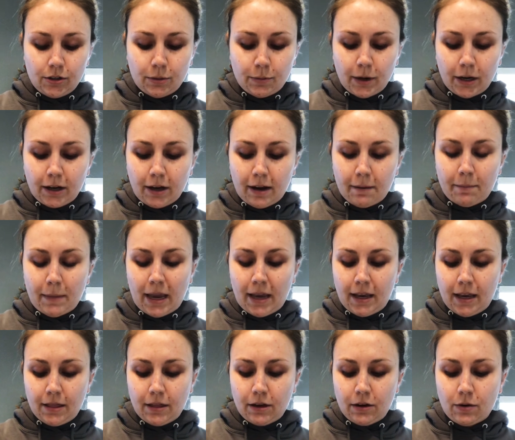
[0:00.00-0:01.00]
work on
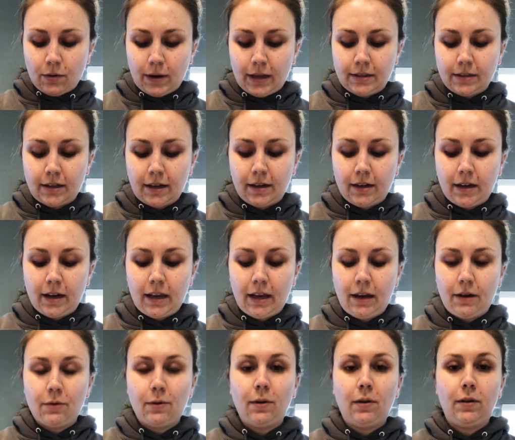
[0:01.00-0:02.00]
making the coins an
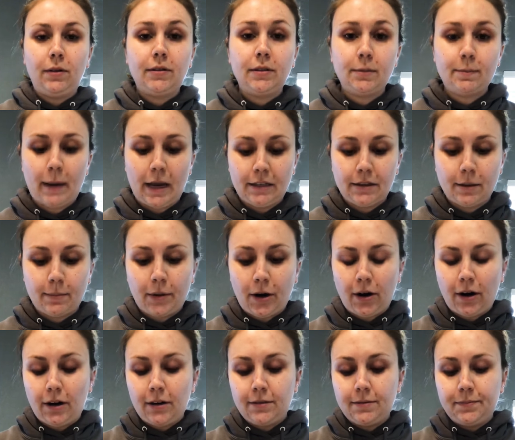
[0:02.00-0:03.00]
equal space
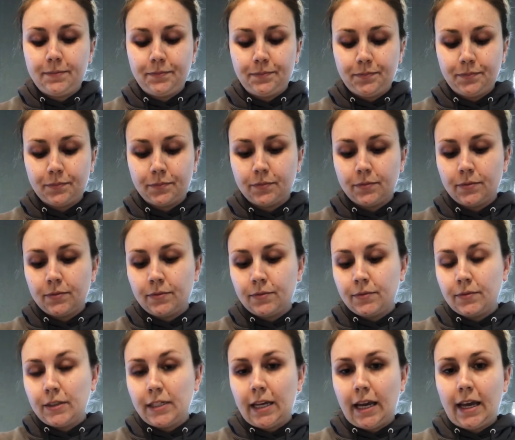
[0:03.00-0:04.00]
apart.
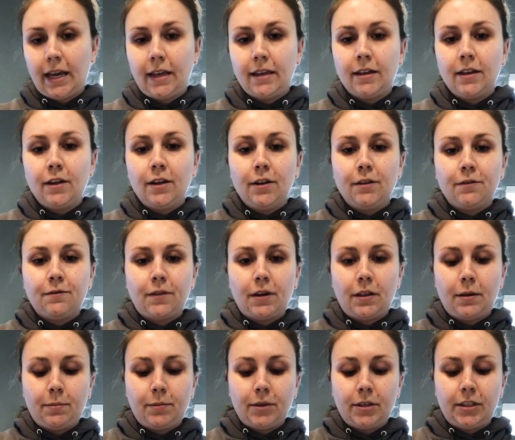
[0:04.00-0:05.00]
Okay, for
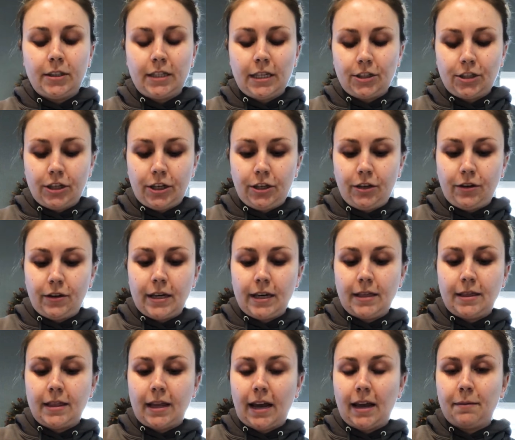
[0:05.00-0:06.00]
the precision, you
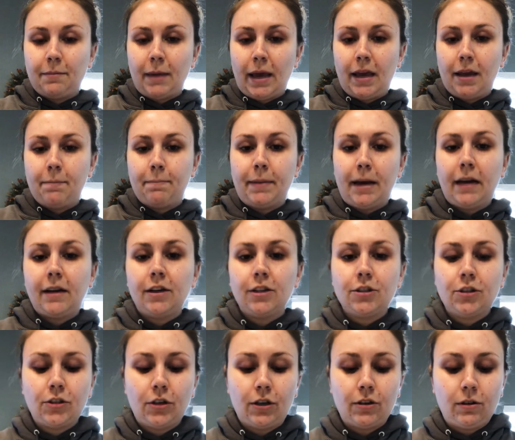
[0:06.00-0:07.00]
can then make bigger
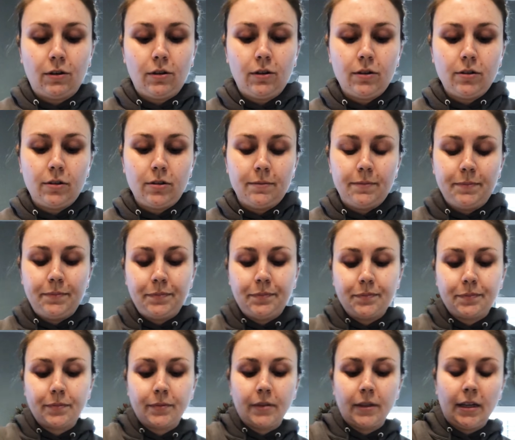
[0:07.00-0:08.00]
circles
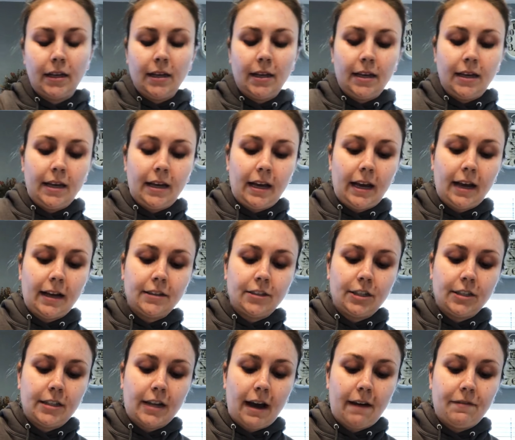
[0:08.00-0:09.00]
and
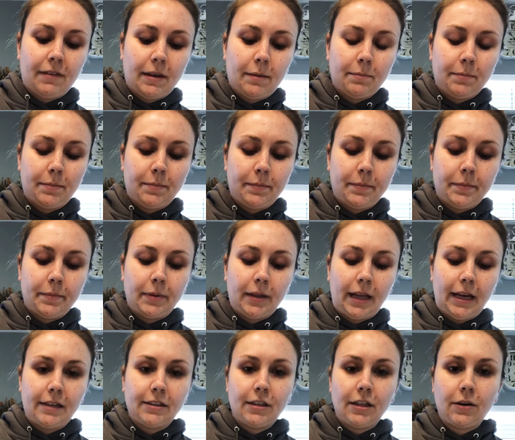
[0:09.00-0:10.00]
just have them
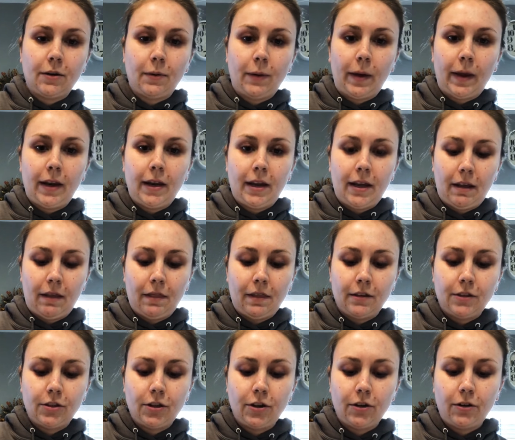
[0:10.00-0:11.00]
place the coin in
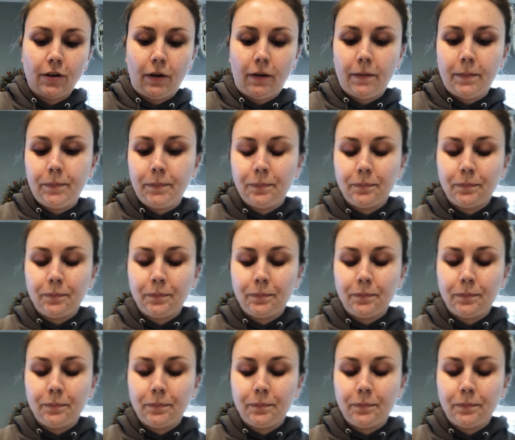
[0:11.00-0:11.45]
the circle.